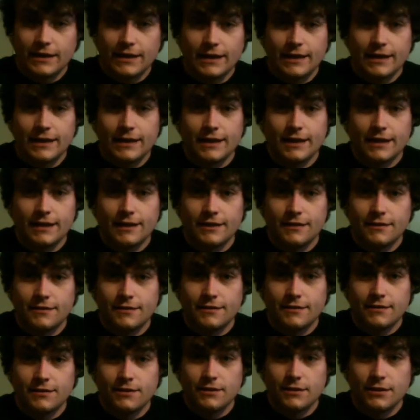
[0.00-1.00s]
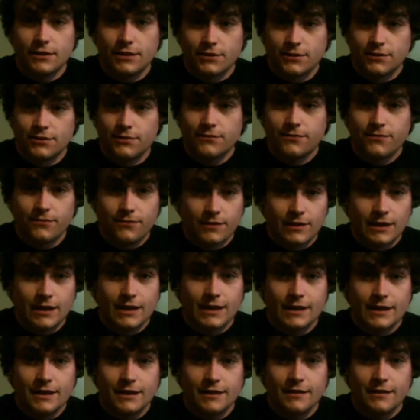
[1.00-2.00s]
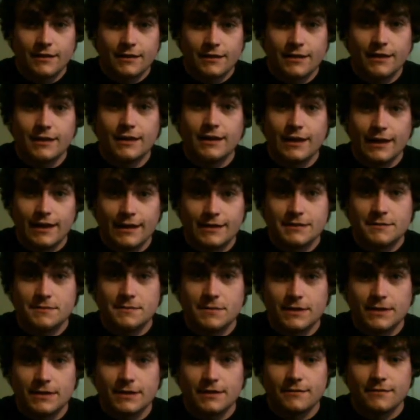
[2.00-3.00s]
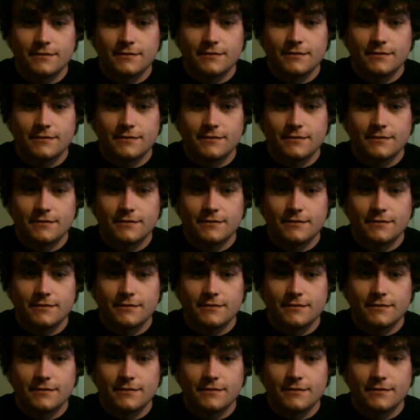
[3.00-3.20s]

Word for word: And a good Friday it has been.